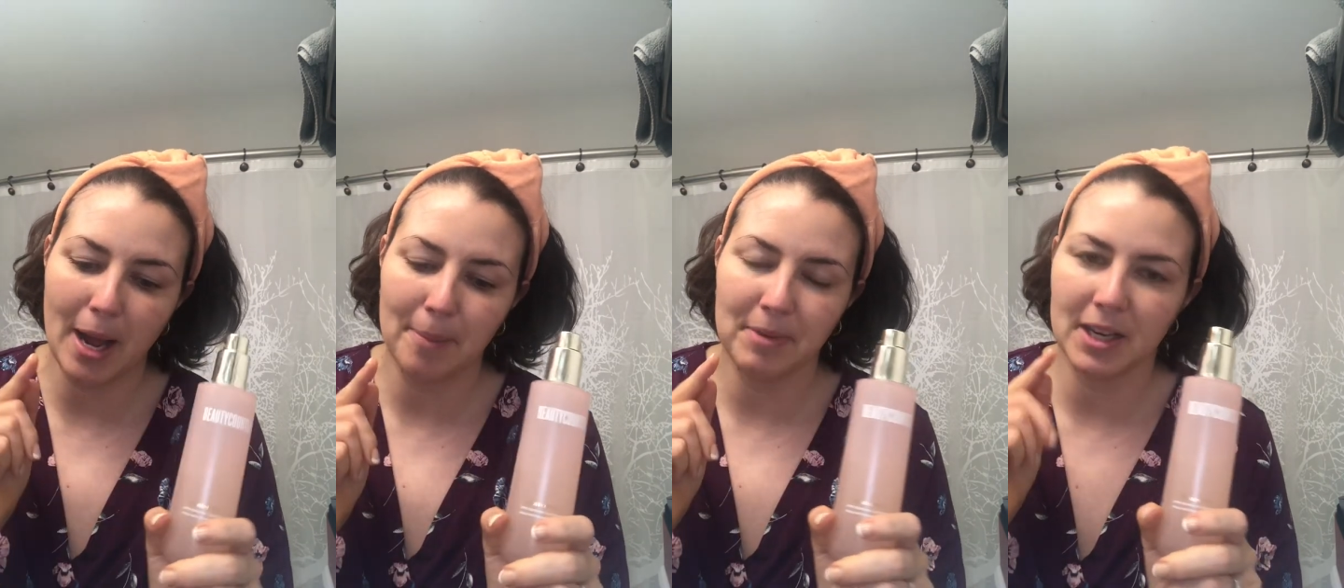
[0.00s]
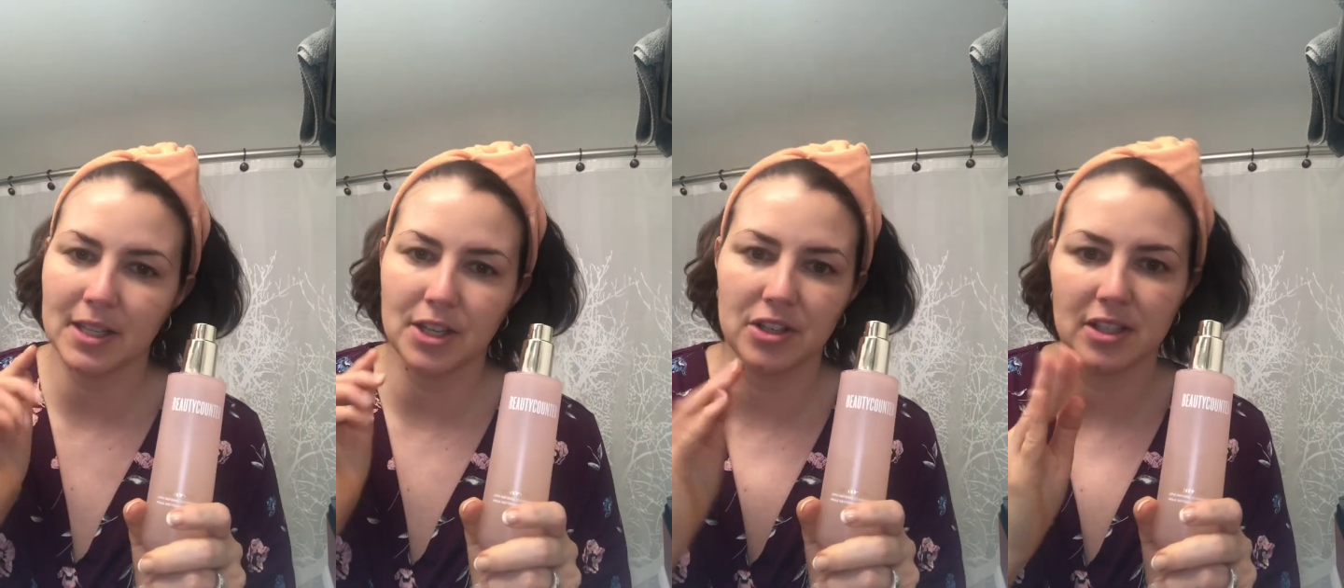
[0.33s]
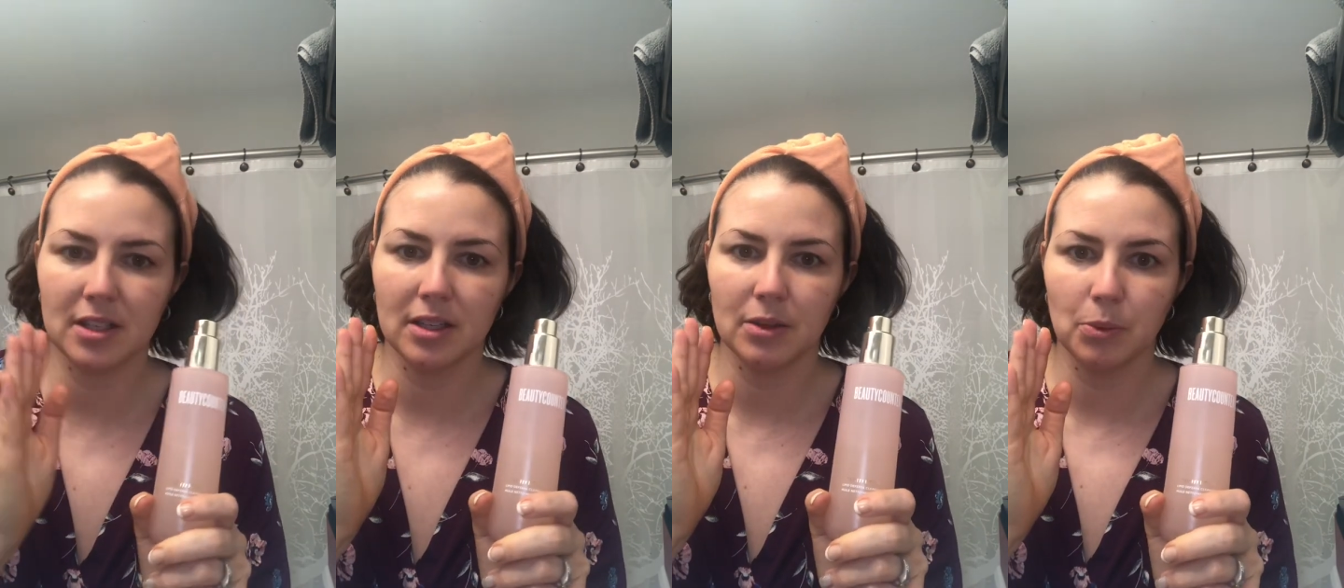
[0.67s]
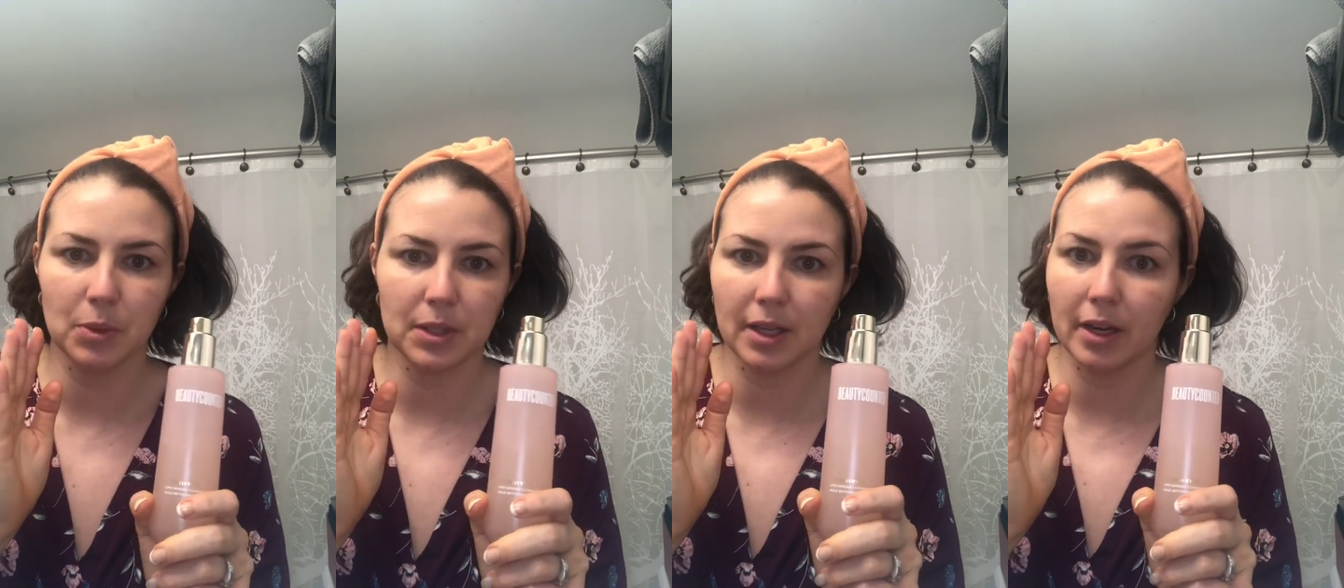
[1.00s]
because I just
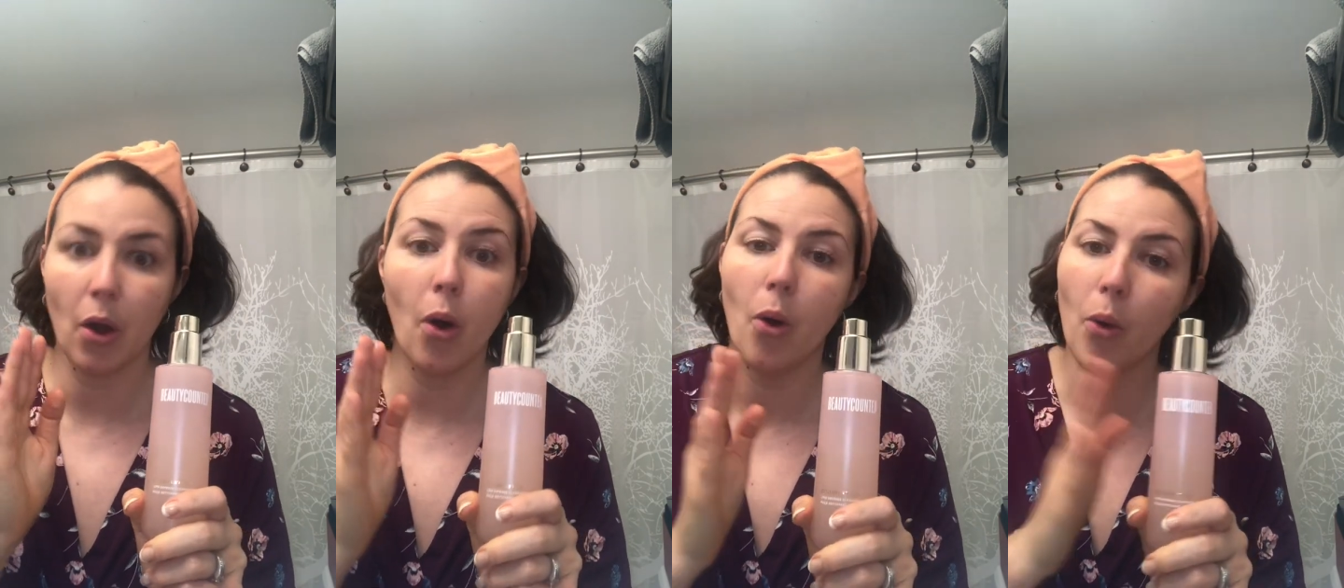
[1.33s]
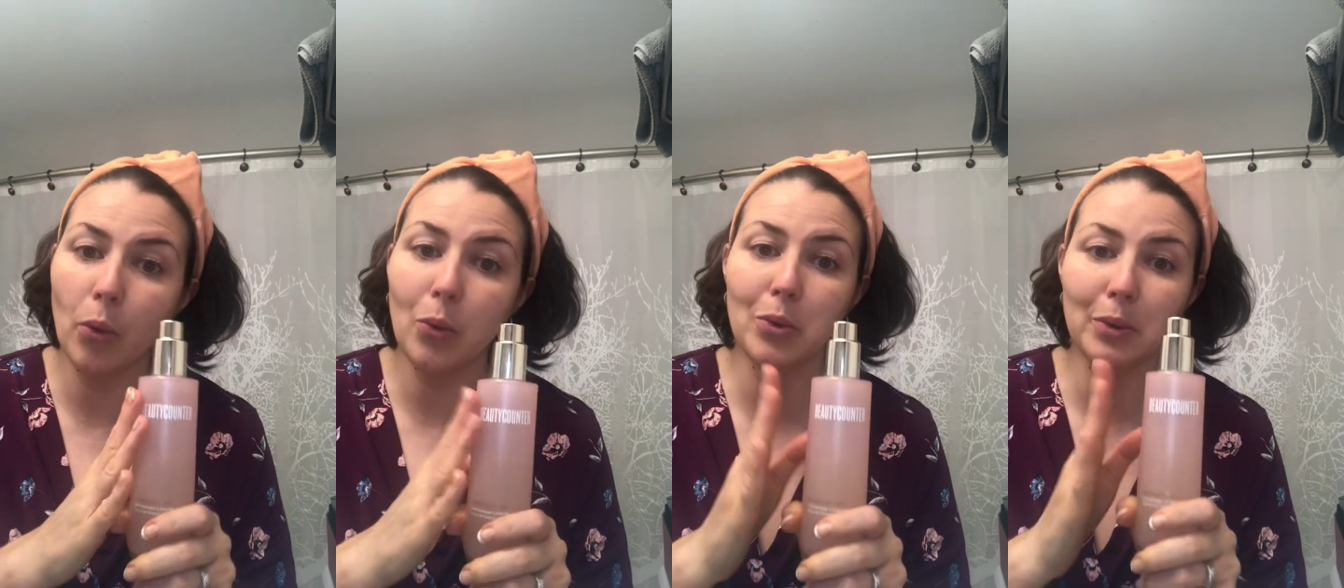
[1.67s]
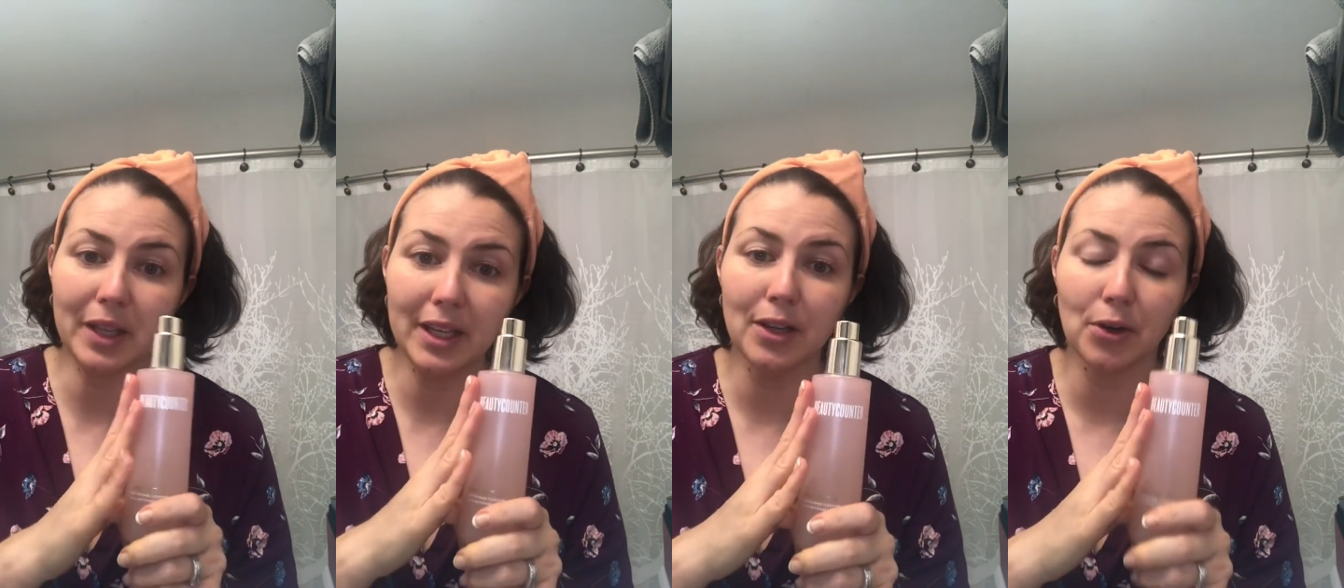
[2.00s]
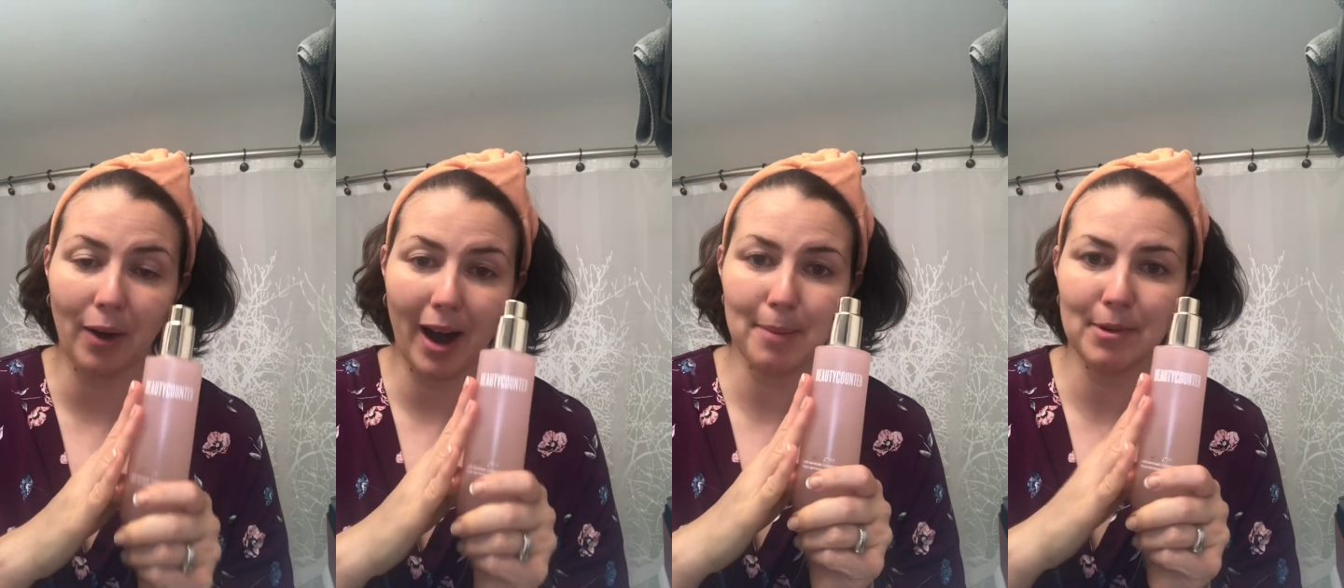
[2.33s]
was like, holy
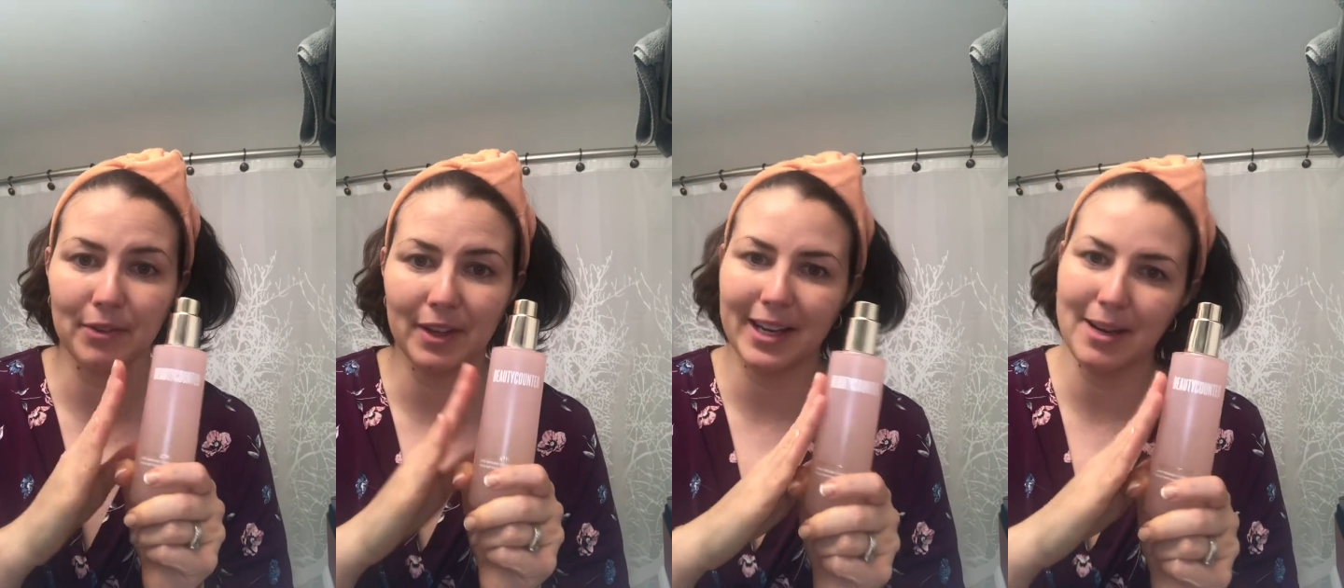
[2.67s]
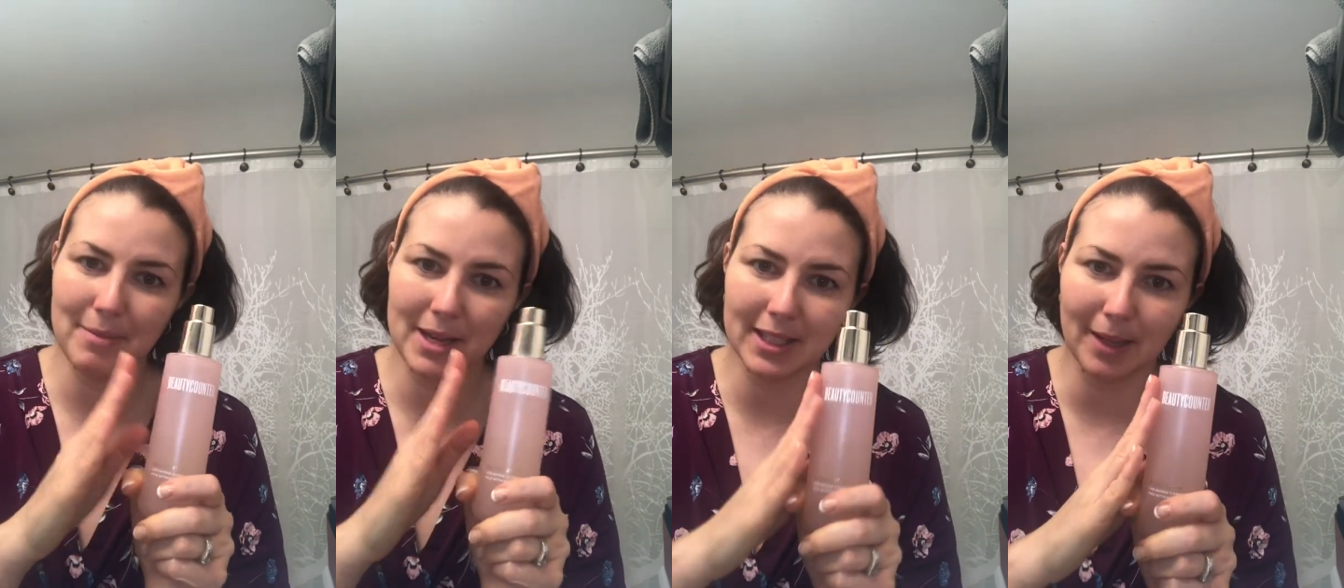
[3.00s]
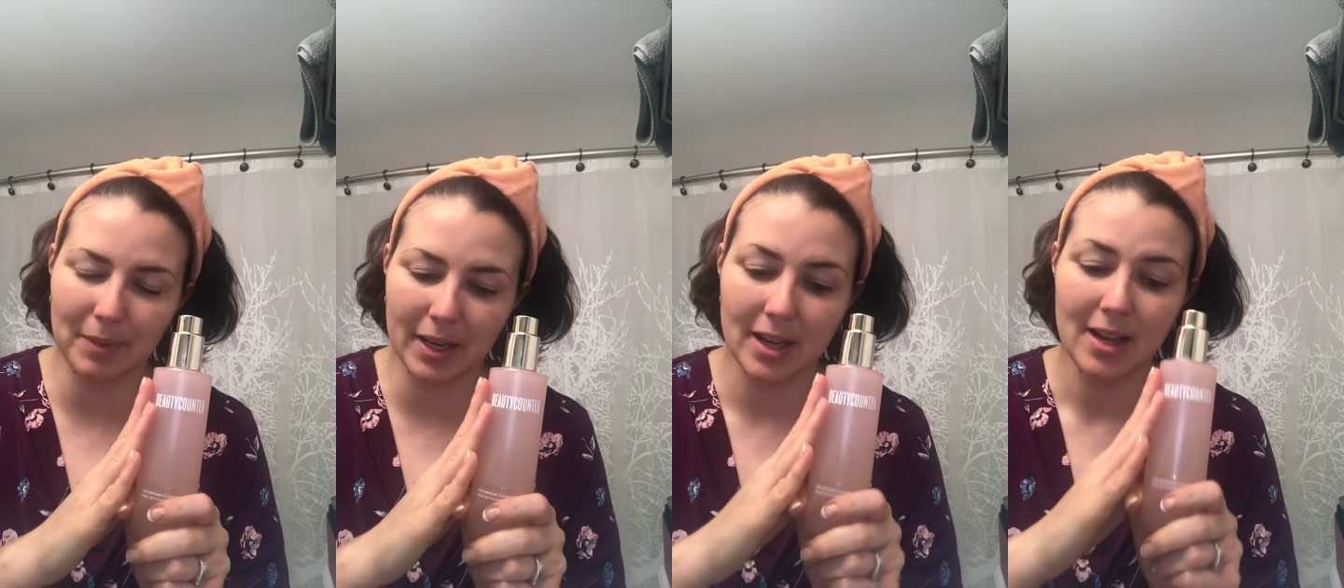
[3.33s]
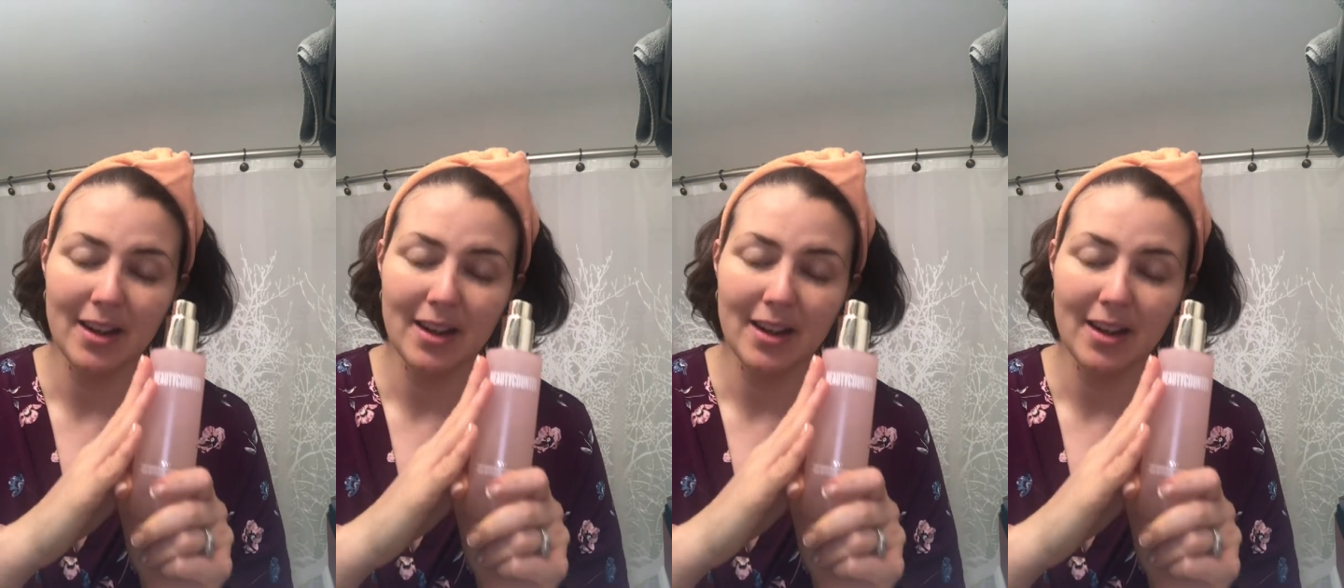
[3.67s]
crap, if they can make something